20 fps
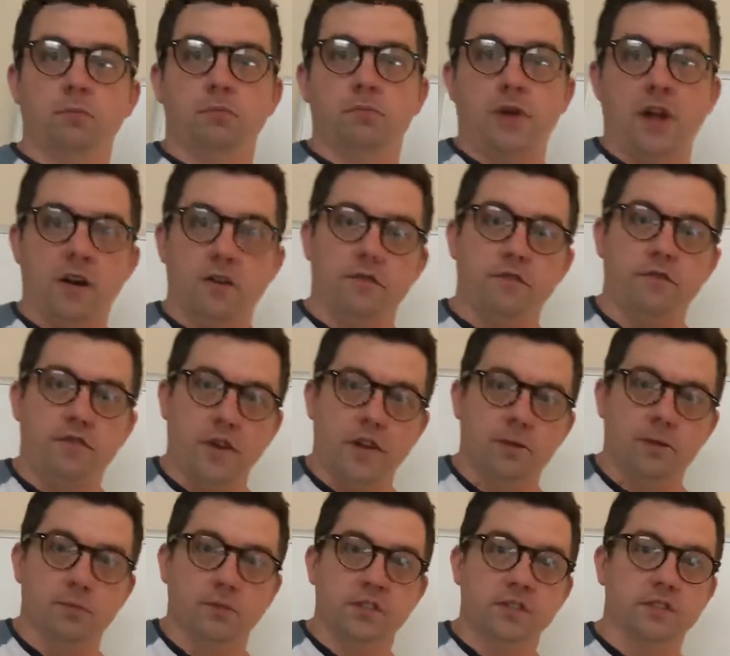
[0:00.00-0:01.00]
parent
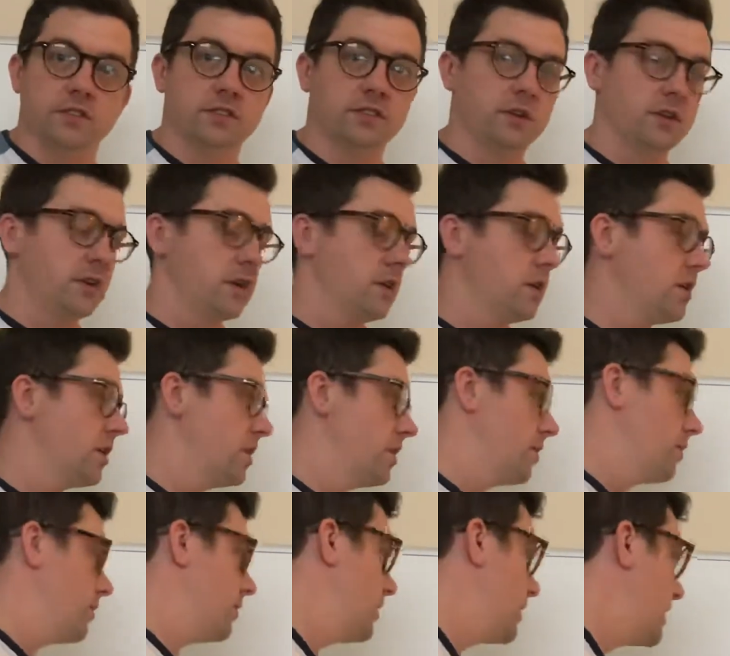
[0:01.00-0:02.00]
families,
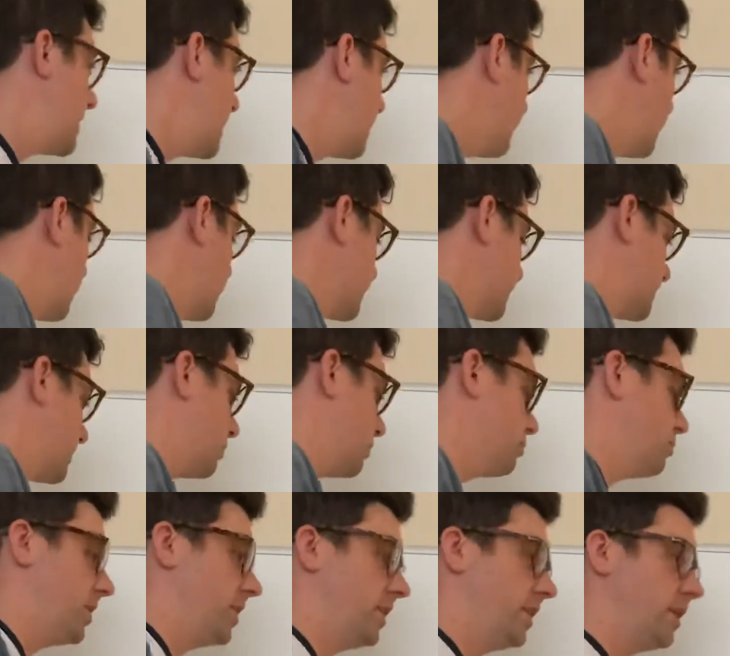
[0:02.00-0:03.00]
right, have also
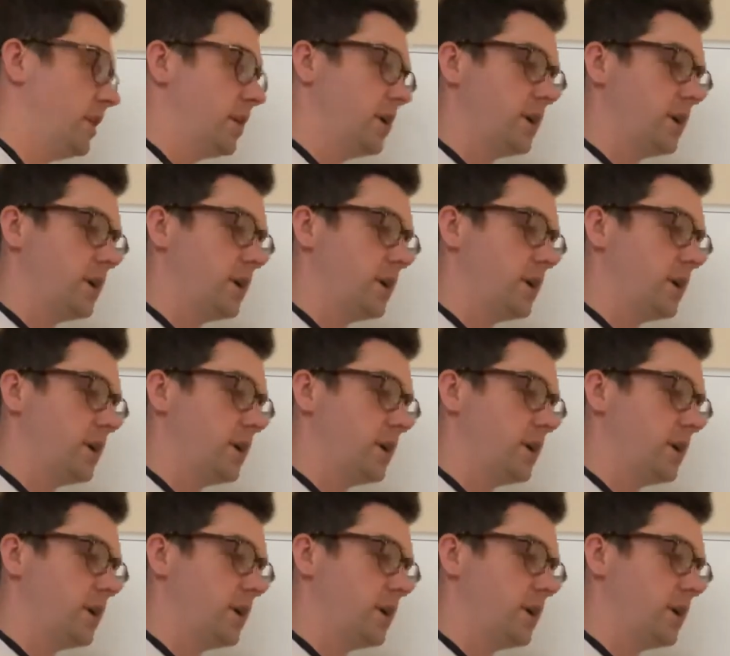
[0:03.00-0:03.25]
been